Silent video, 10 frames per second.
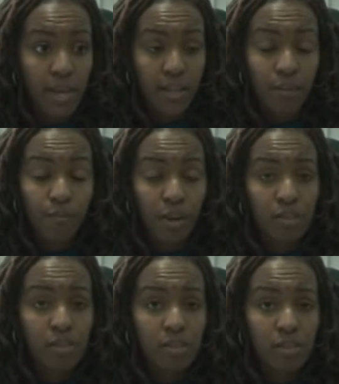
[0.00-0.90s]
and in
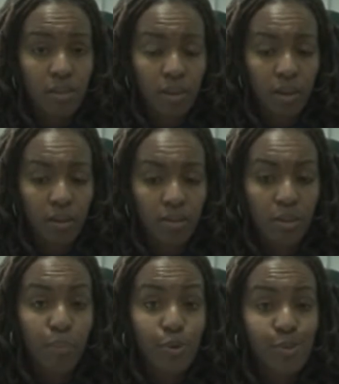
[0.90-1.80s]
fact it's the
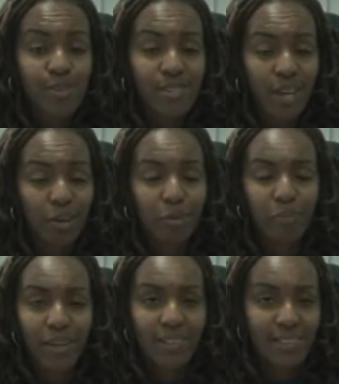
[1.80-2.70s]
most recycled
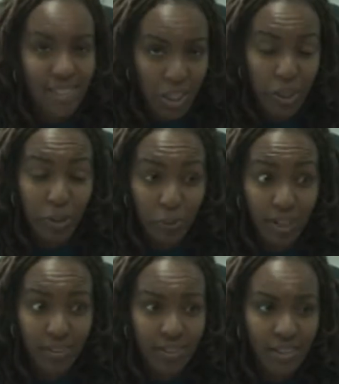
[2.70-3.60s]
plastic in the
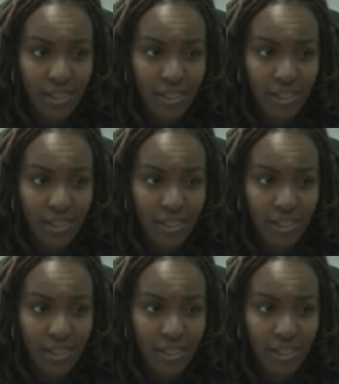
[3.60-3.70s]
world.